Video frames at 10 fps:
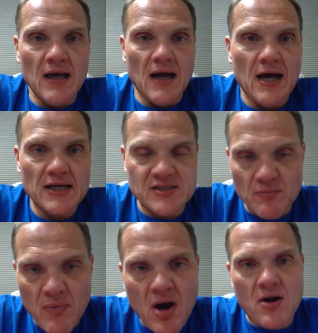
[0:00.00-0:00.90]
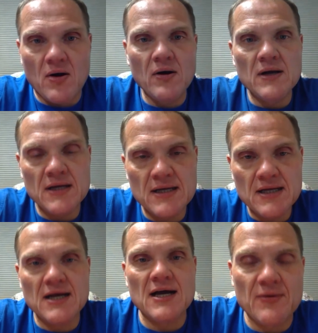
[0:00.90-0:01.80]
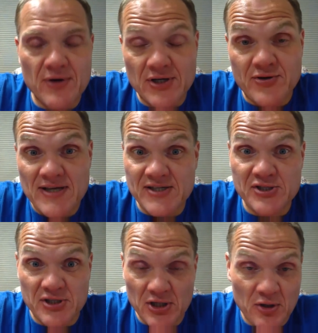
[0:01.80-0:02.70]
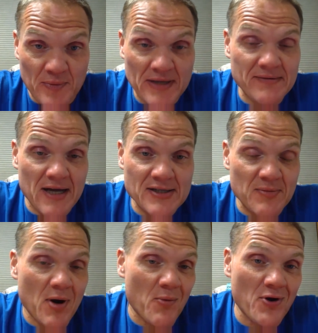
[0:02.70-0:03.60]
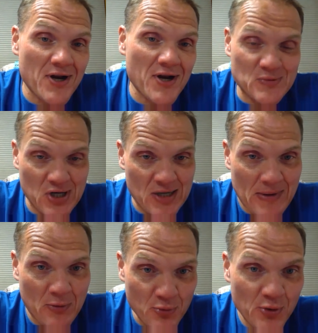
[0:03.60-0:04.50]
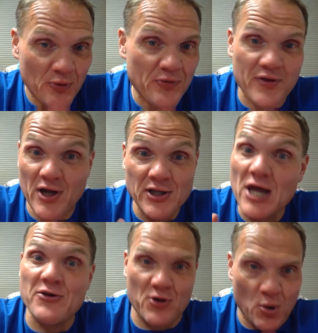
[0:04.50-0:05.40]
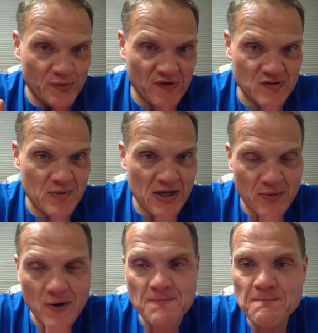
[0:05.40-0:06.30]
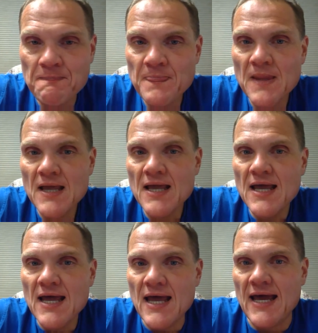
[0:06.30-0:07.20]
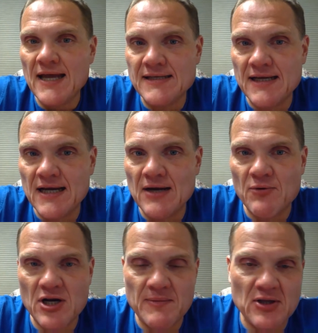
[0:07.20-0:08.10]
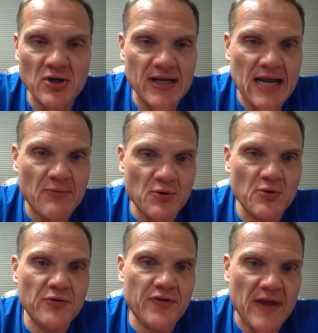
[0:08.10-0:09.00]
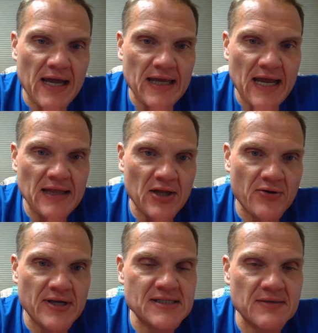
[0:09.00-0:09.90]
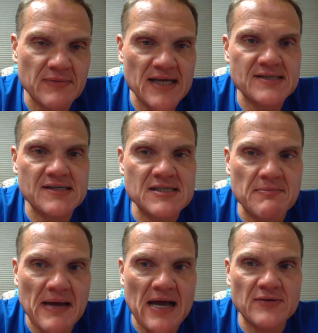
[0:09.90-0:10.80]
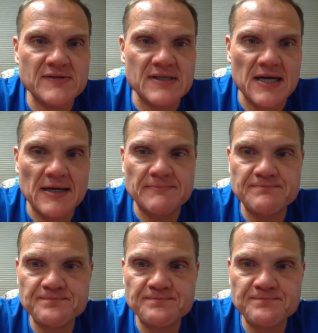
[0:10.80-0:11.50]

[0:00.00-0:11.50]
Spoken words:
tomorrow, we're going to transition a little bit tomorrow morning because we're talking about Ruth, another Old Testament hero. And we're going to be looking at Ruth and learning some lessons about, it